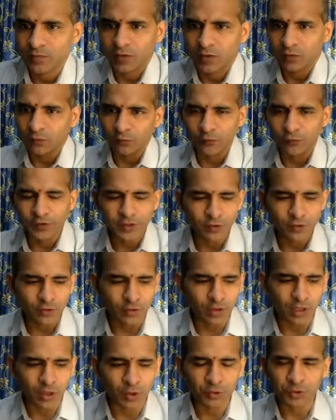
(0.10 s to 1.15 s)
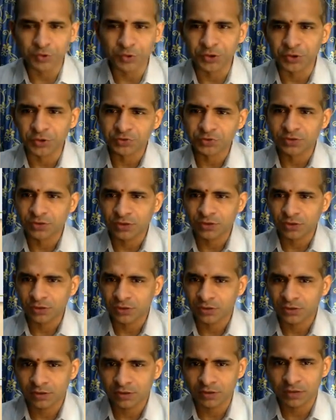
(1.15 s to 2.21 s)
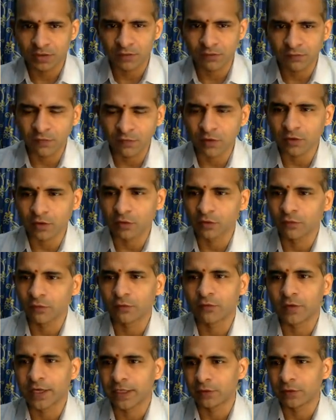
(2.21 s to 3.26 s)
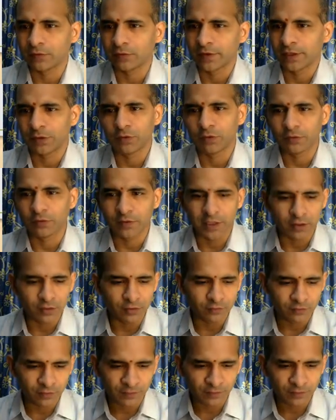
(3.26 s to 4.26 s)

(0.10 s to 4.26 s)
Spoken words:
we know how to use the for loop, while loop, and do while loop.